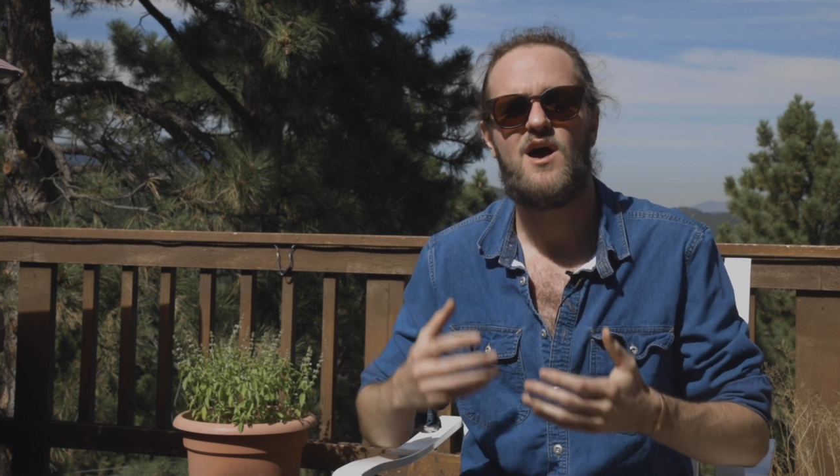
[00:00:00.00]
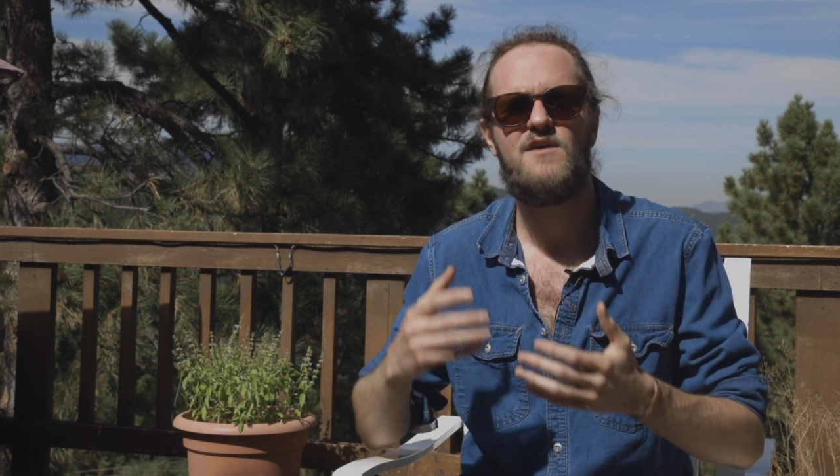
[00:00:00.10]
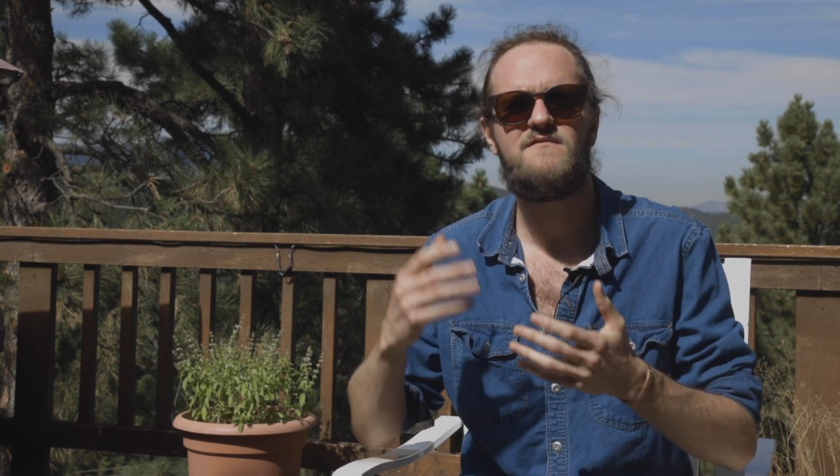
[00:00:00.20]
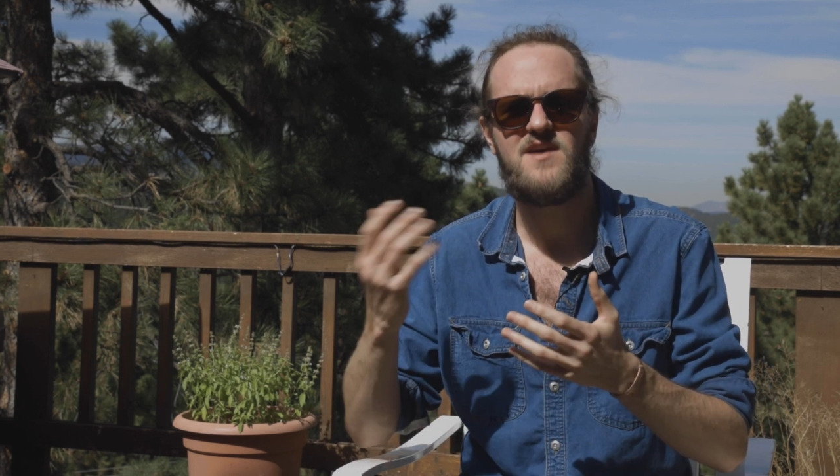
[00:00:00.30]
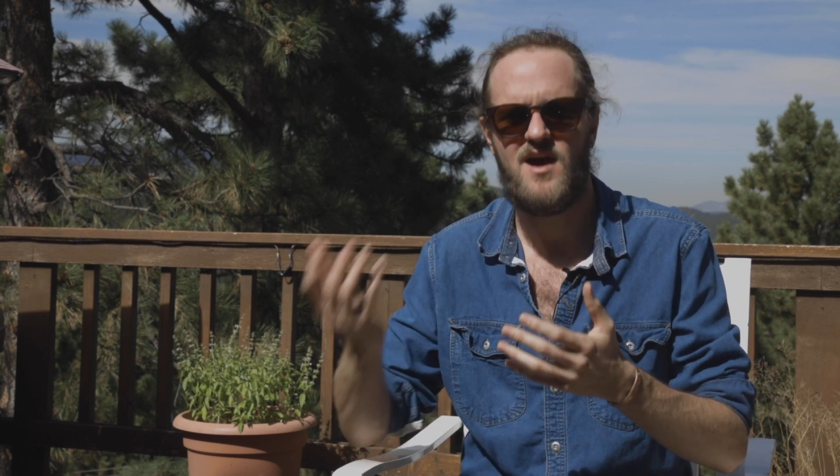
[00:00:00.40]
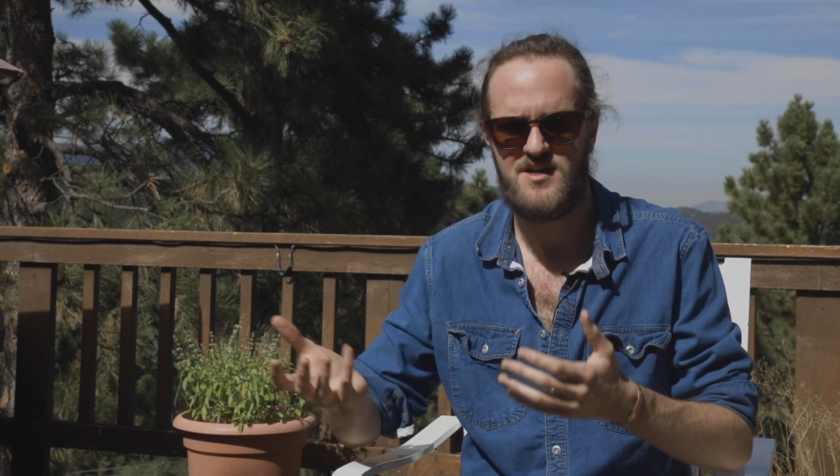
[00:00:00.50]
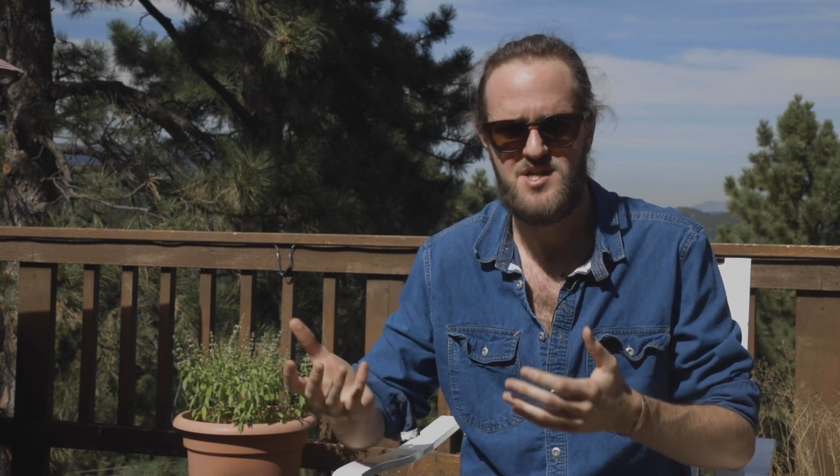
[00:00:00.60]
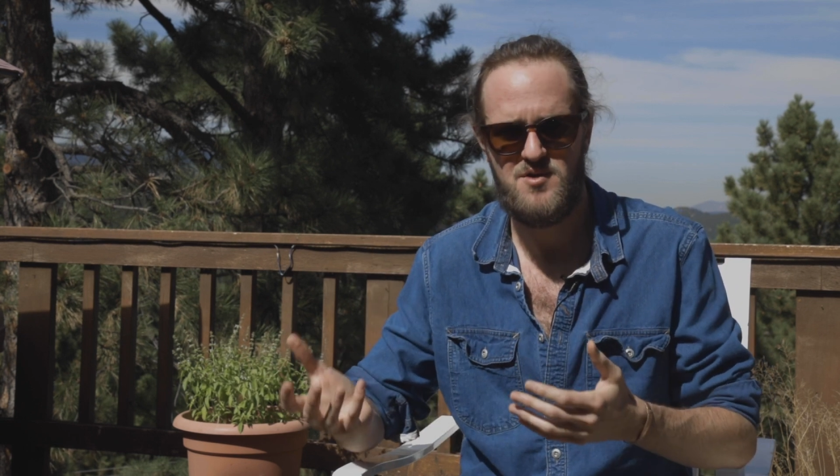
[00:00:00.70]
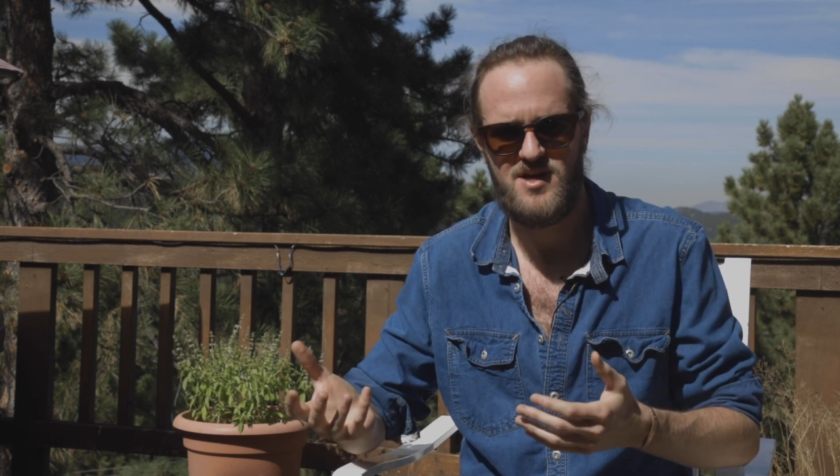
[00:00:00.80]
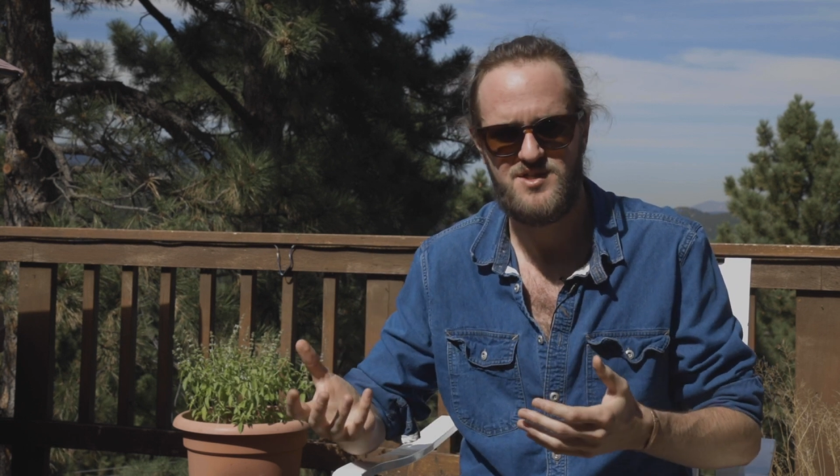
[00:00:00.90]
of the
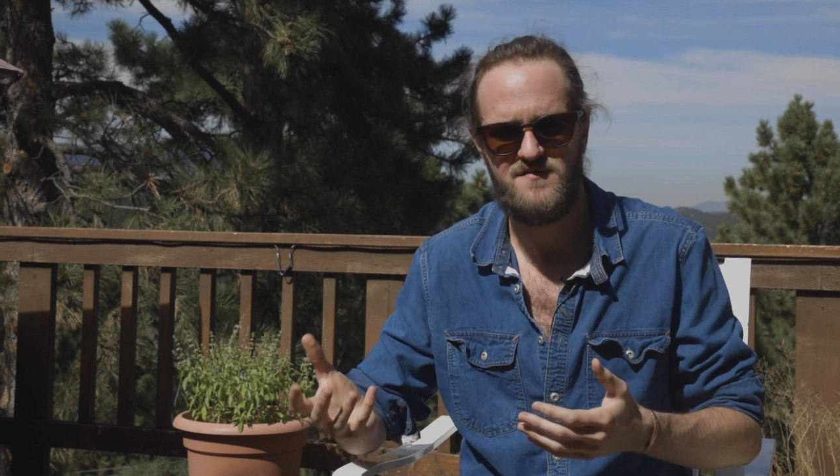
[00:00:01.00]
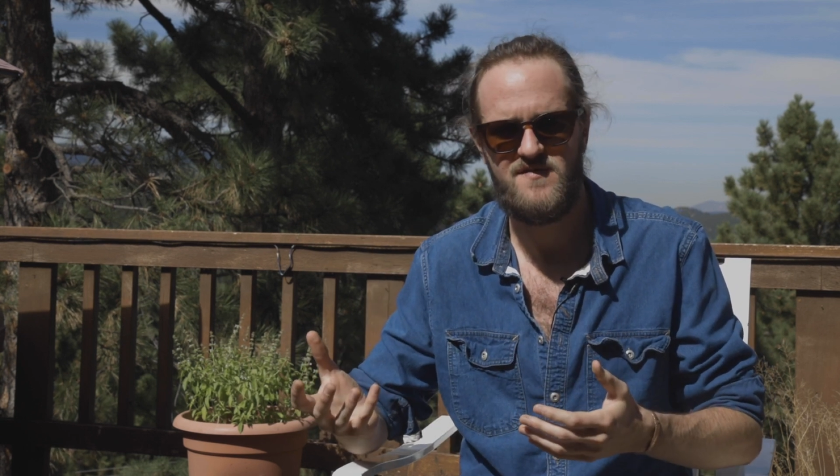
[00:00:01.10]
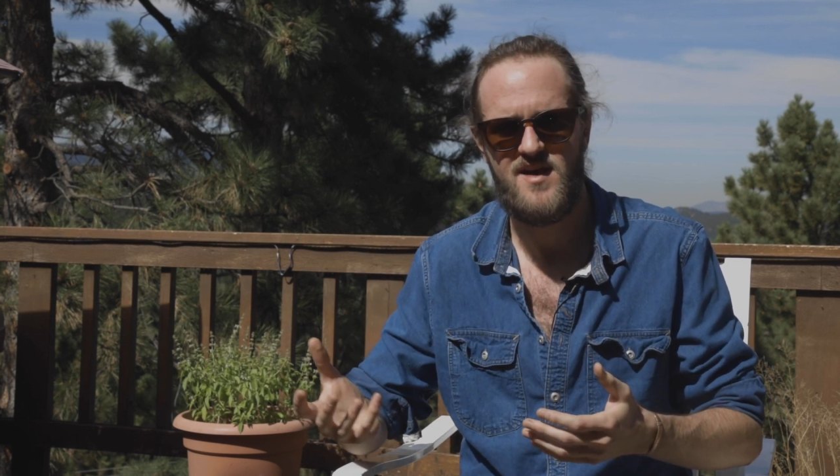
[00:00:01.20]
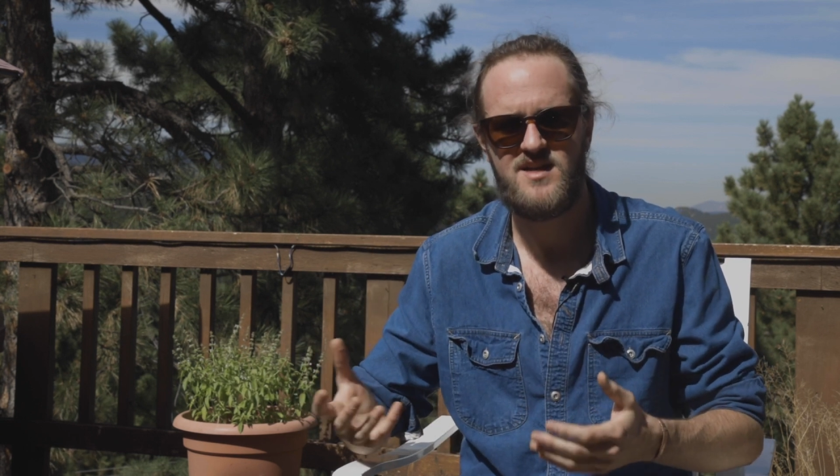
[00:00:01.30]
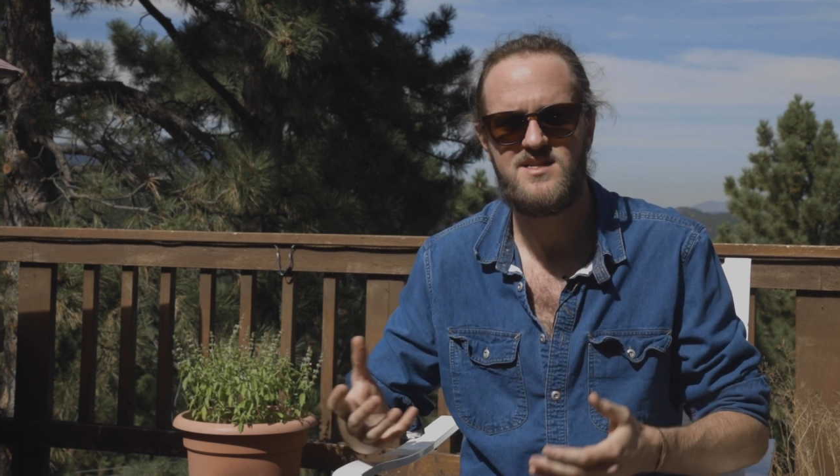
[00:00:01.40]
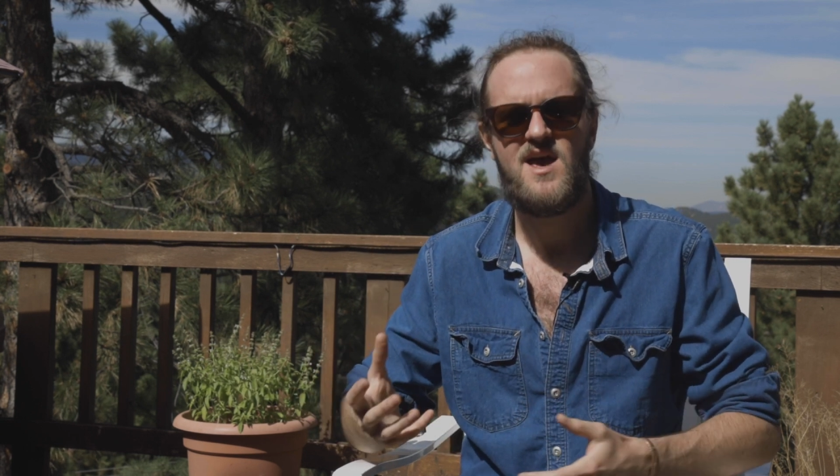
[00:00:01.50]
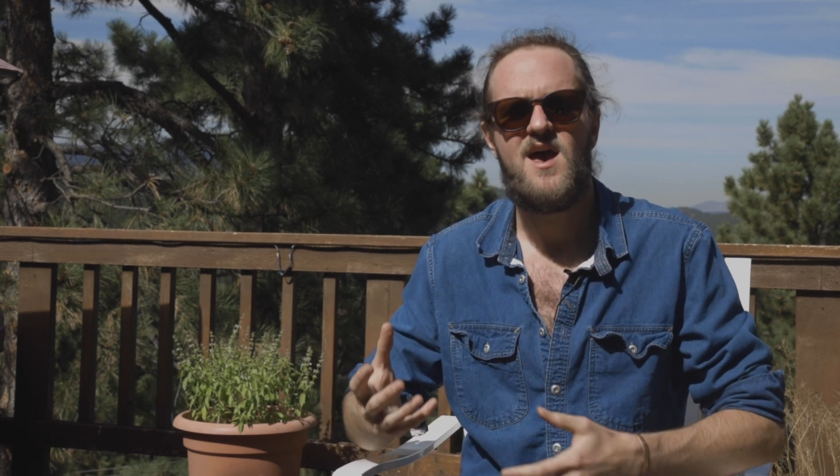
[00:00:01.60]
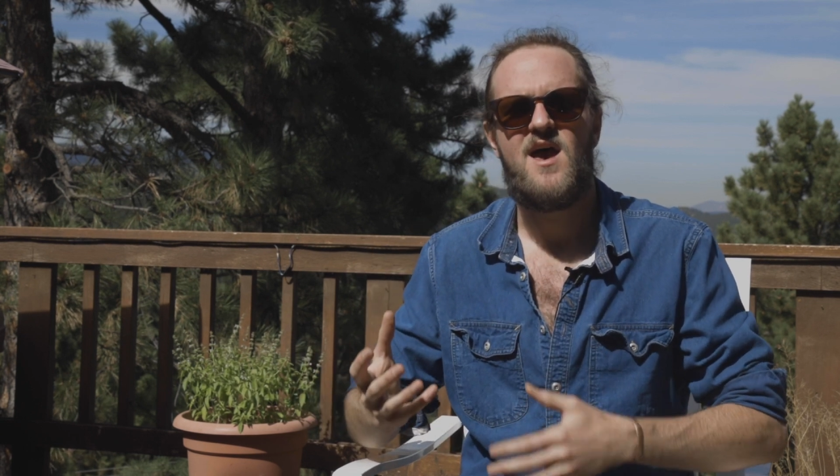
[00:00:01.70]
entourage effect